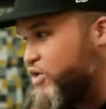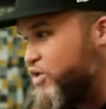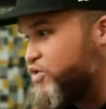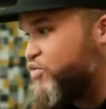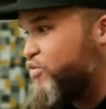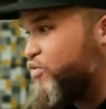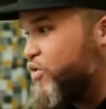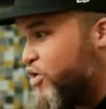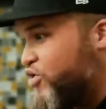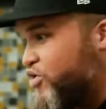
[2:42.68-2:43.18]
you
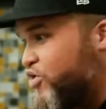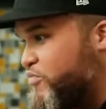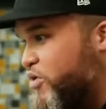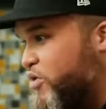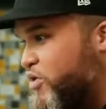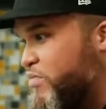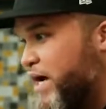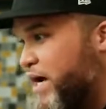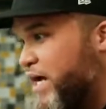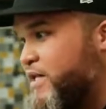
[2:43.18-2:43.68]
can now do
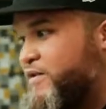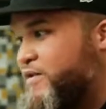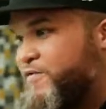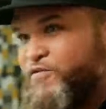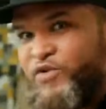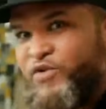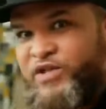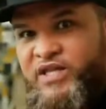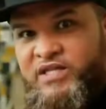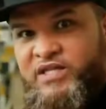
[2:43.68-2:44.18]
on your
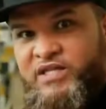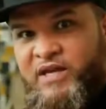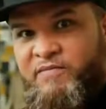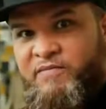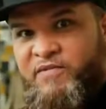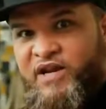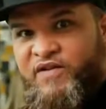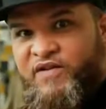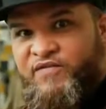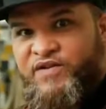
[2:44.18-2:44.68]
mobile with
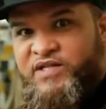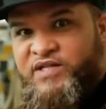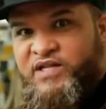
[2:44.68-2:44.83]
the same